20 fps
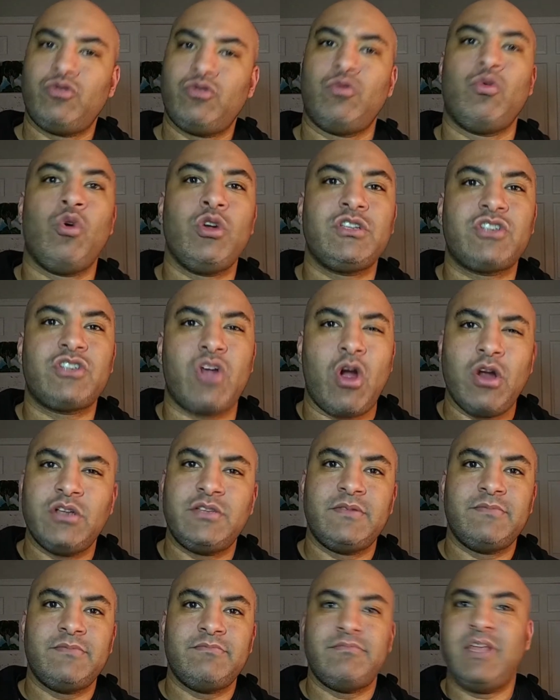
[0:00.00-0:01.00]
rewards cards,
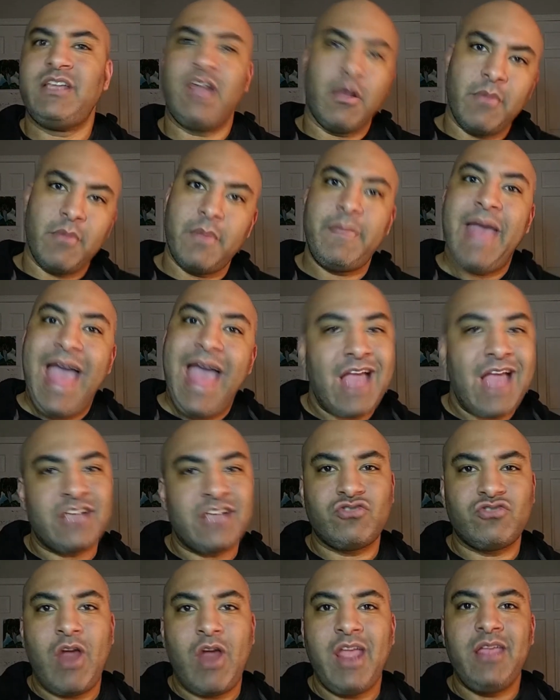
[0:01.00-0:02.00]
they come in packs, right?